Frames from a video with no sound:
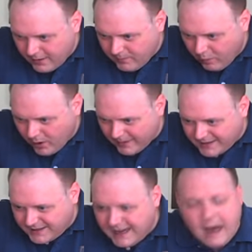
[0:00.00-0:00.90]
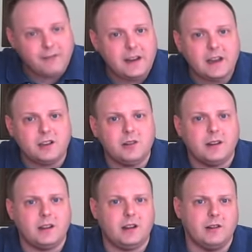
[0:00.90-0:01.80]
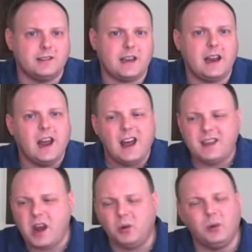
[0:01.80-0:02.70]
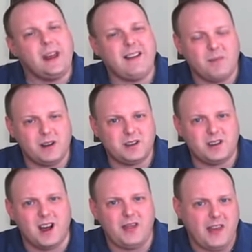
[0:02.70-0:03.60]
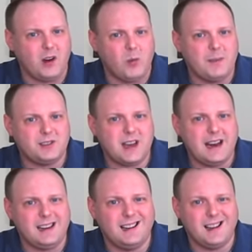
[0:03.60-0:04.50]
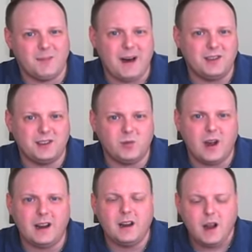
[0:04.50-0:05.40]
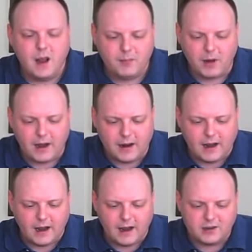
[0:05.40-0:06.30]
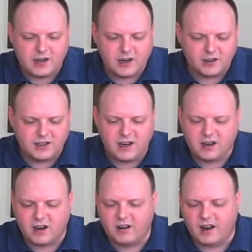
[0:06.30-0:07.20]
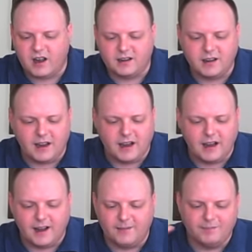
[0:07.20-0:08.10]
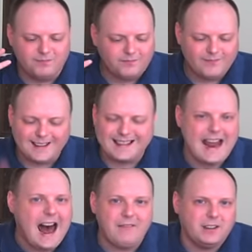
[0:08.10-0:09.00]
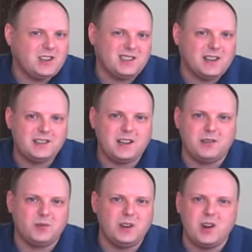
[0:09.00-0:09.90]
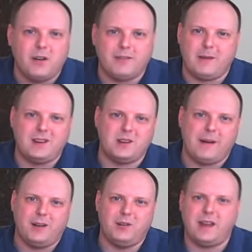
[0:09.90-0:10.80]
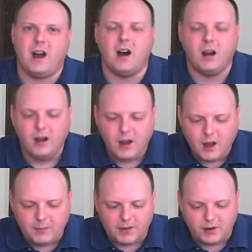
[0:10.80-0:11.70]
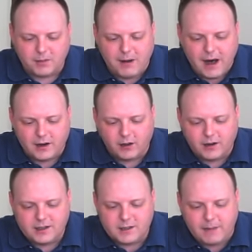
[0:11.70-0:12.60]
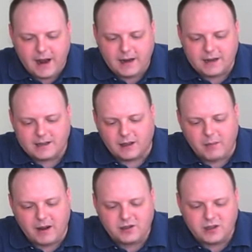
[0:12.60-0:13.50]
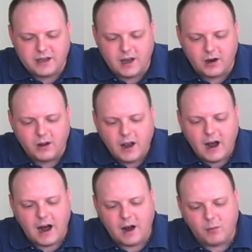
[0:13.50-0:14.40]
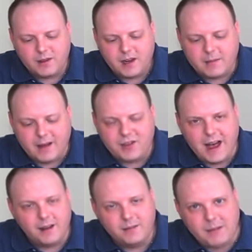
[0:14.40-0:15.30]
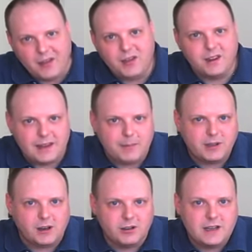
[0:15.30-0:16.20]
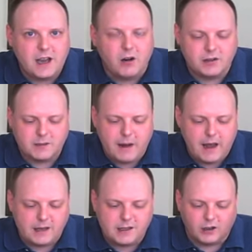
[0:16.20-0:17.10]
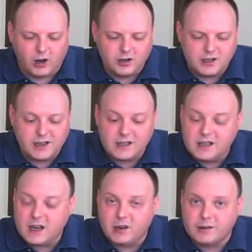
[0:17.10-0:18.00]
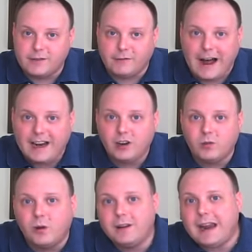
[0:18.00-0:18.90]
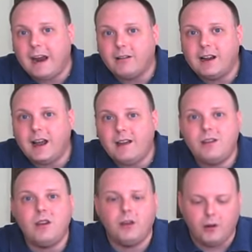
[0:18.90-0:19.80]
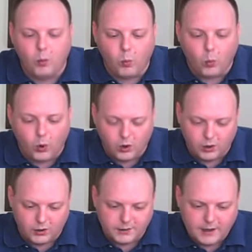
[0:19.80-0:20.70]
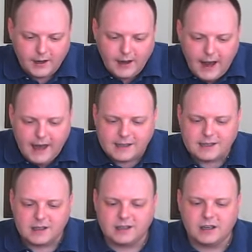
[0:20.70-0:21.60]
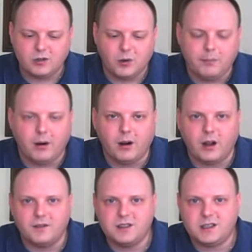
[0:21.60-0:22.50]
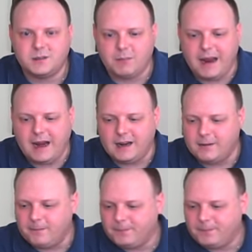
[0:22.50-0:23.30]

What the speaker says: imported by CIV in the USA. They don't really have much on their website about this wine, but J. Garcia Carrion, they have it just listed. There's really no information about who they are, but they're the bottler in Spain. It's the La Mancha Dio. One thing about that particular Dio in Spain, it's the largest contiguous vine growing area in the world, and it's in the central part of Spain.